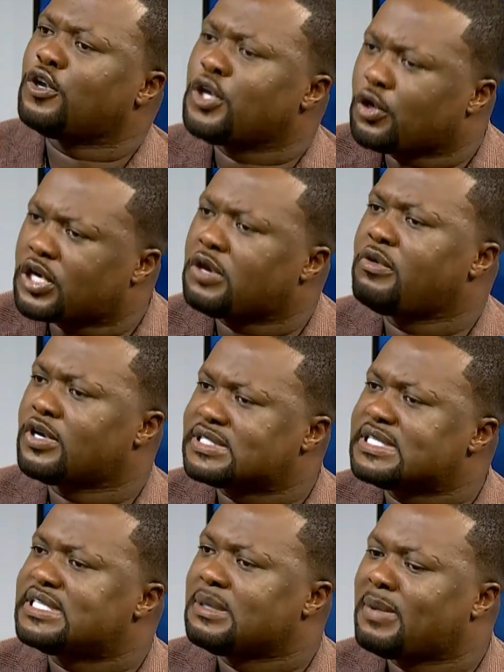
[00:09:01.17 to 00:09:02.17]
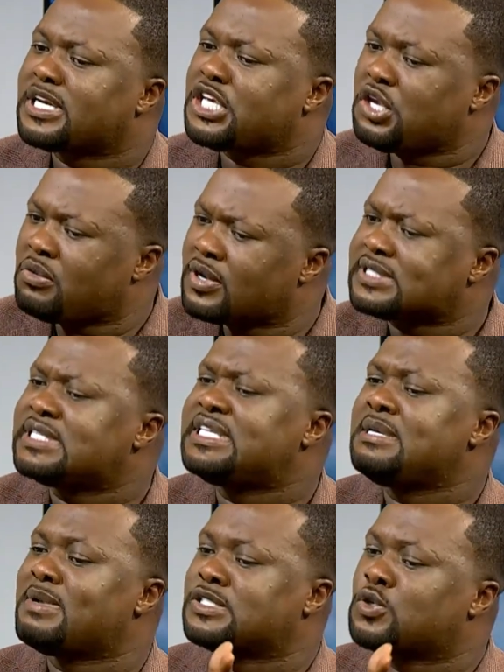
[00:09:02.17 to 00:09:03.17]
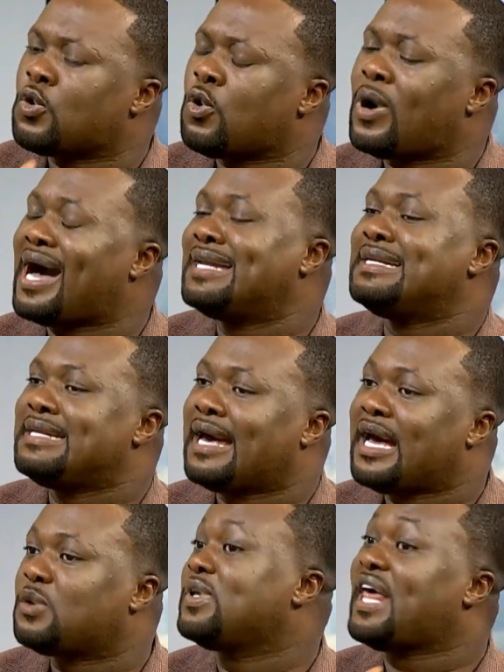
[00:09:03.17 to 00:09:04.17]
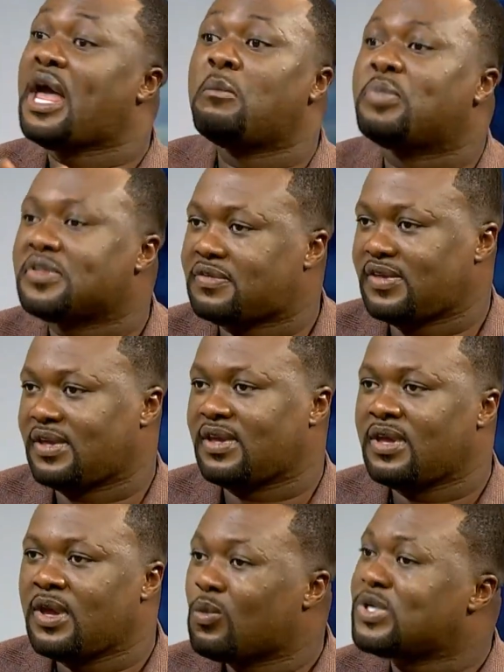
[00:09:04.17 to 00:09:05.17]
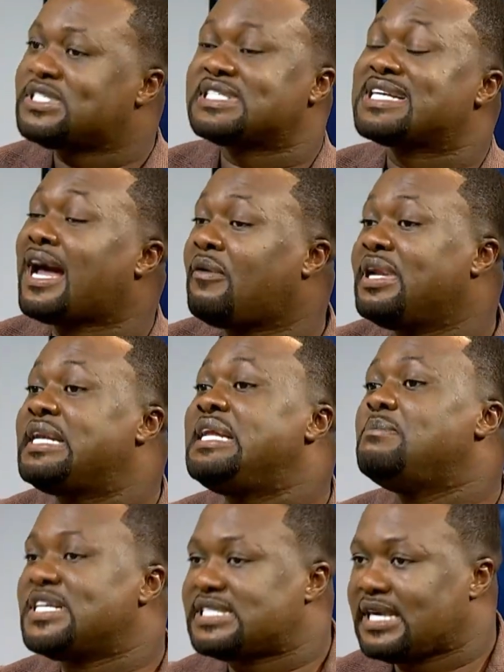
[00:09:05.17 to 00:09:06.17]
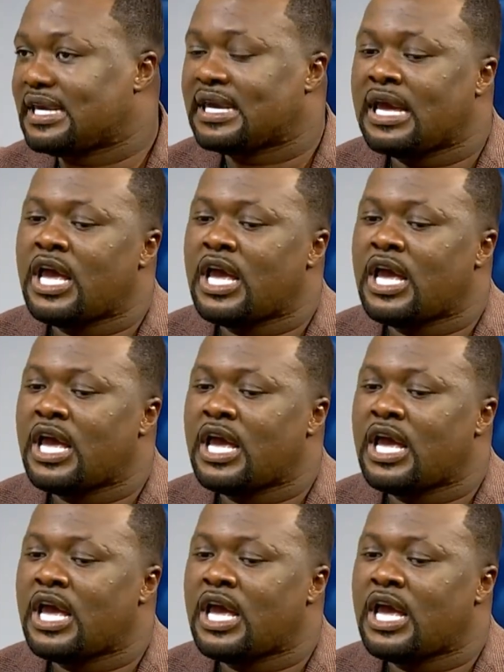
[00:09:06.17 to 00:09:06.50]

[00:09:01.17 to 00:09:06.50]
your curiosity, but curiosity must go hand in hand with empathy, which is currently missing.